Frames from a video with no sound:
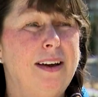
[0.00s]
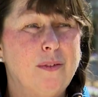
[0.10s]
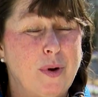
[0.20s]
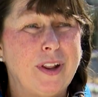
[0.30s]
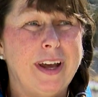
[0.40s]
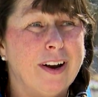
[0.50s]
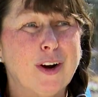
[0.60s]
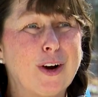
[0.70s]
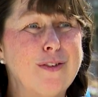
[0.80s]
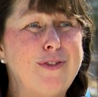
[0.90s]
with, in
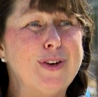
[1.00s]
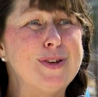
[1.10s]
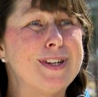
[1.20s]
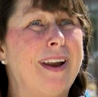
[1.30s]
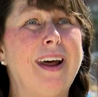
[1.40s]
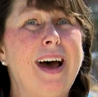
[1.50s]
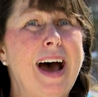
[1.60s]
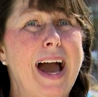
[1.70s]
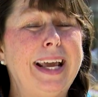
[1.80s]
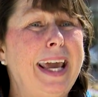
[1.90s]
her confusion,
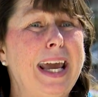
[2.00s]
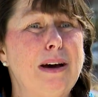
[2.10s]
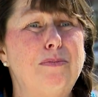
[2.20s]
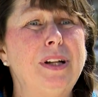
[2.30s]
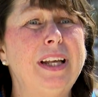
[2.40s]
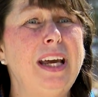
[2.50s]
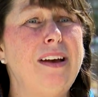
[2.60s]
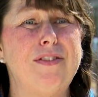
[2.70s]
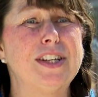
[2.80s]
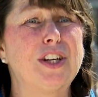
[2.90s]
I can't
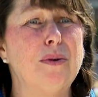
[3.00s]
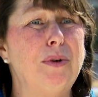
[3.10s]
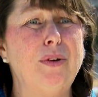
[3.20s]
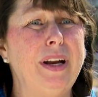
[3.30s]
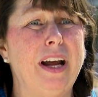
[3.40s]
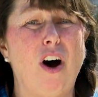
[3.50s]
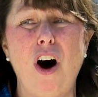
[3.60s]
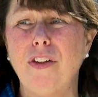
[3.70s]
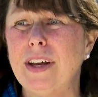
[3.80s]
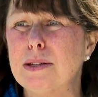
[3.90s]
believe this community,
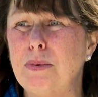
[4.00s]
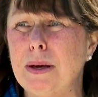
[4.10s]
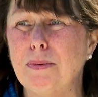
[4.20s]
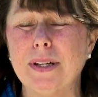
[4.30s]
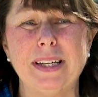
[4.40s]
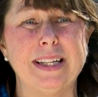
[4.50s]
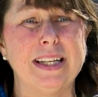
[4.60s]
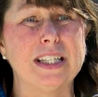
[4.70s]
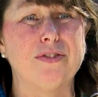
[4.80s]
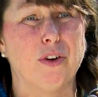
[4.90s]
all these people did
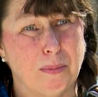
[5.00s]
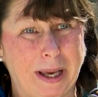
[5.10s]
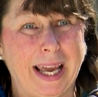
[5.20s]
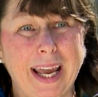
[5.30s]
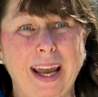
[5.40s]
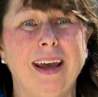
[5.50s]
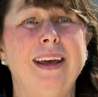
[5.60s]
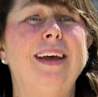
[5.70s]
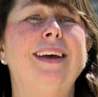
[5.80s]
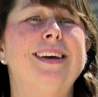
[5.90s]
this for me.
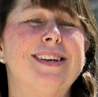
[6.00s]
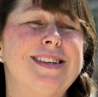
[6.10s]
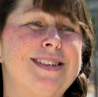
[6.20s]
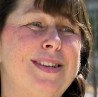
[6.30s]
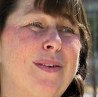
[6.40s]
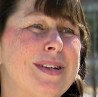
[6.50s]
So